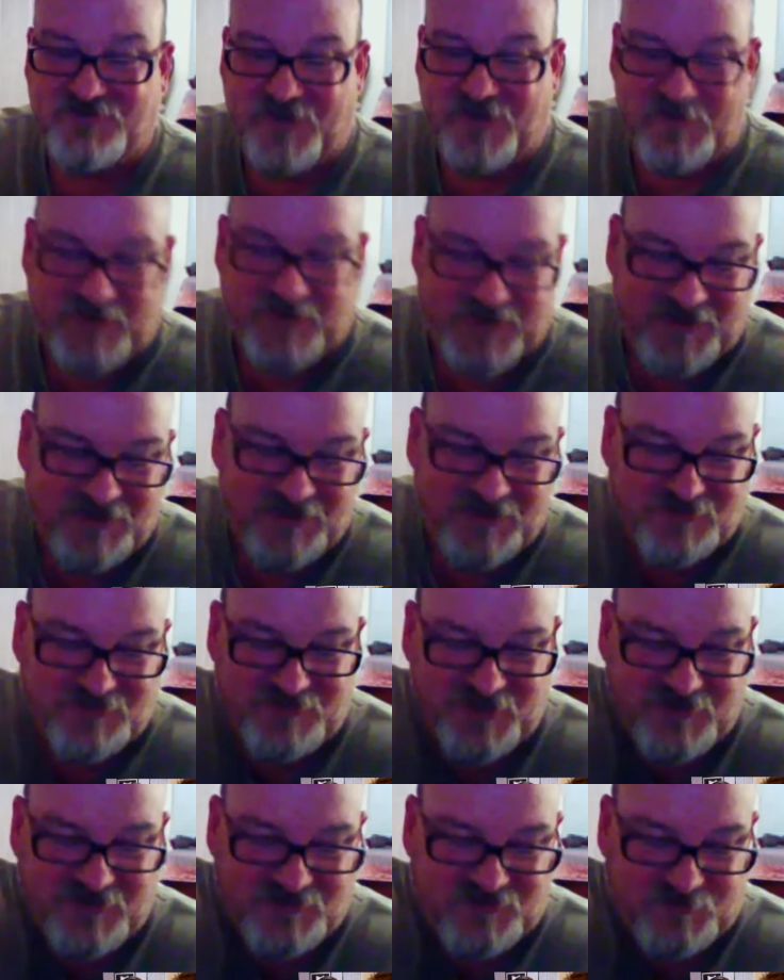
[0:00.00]
mean, you could
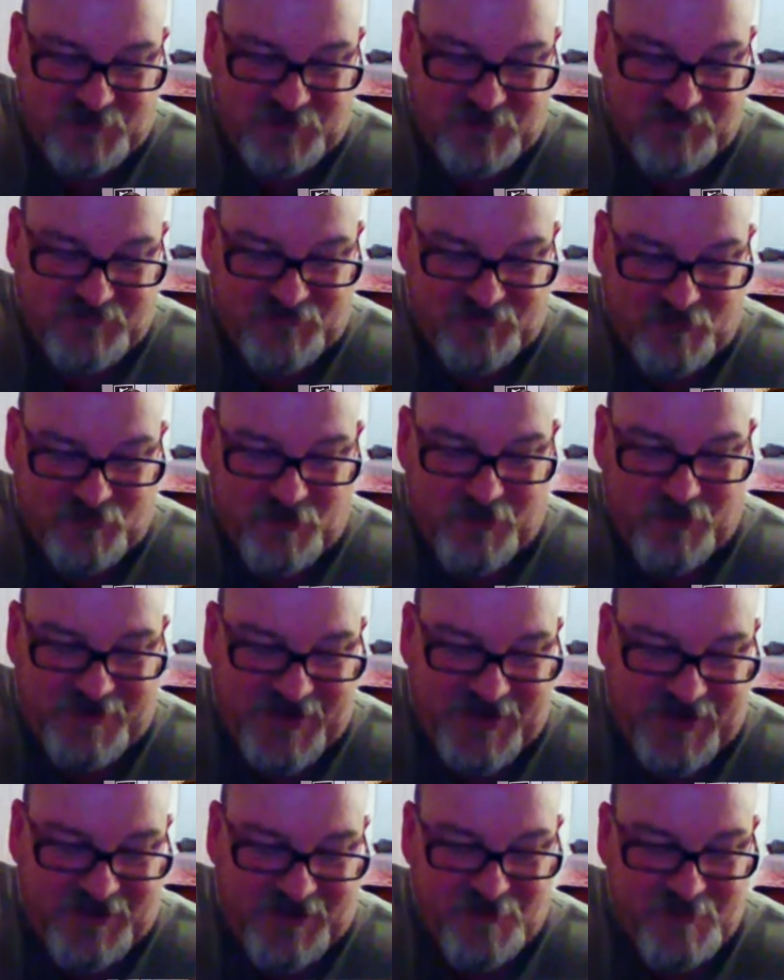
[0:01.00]
you could split Florida
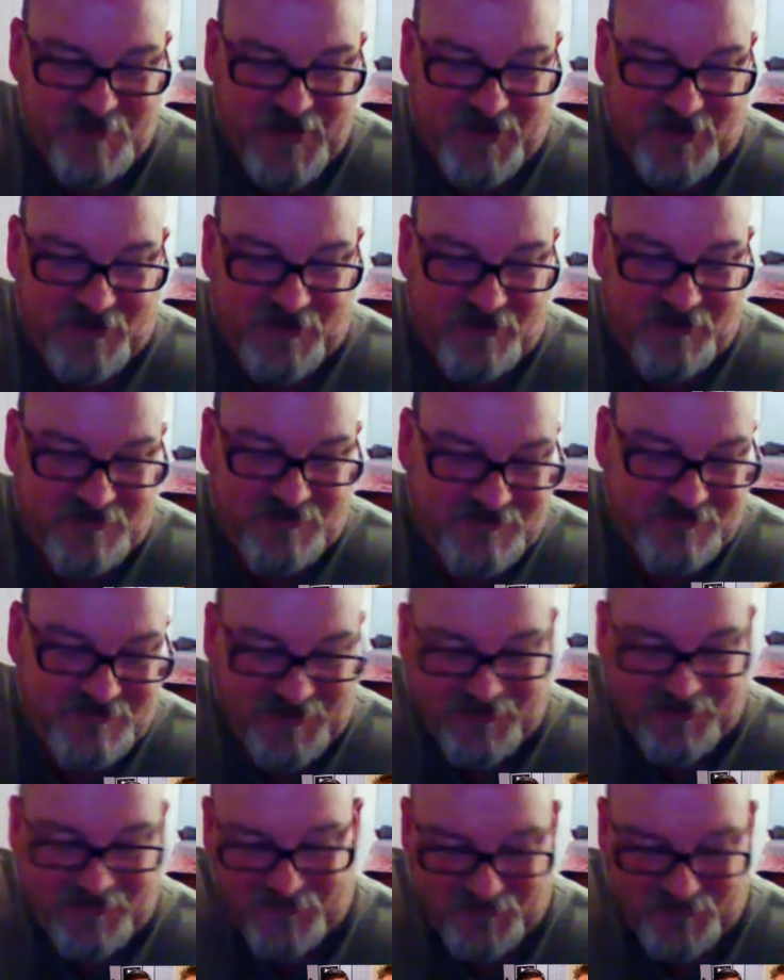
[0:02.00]
down the middle, you
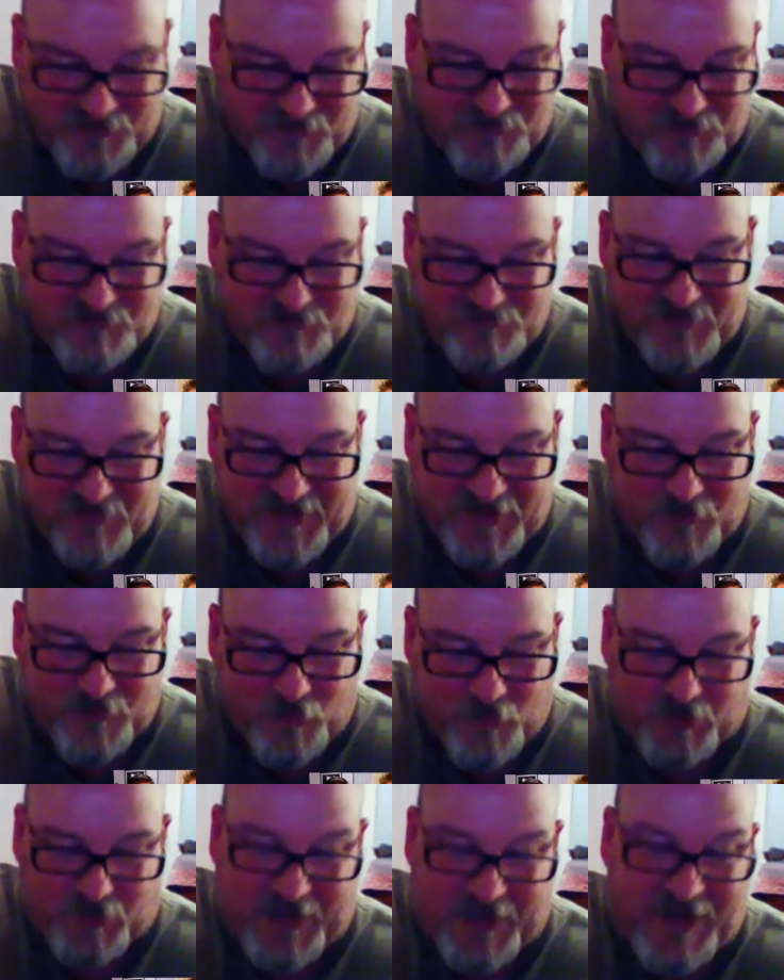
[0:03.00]
know, through make
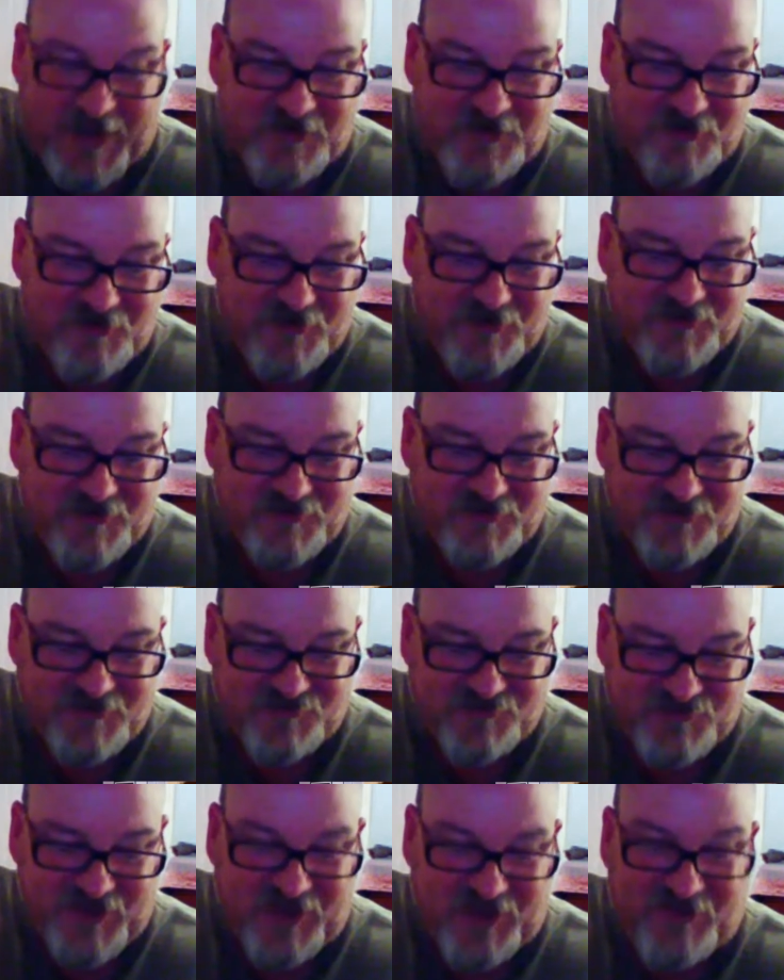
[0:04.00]
Orlando the the
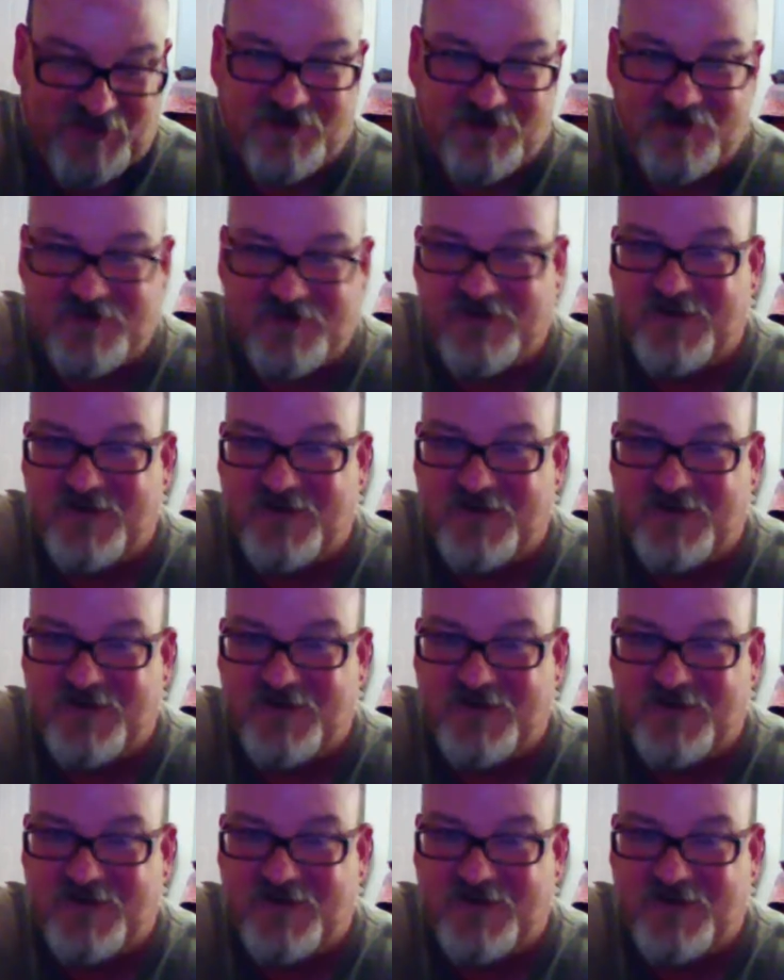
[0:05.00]
center,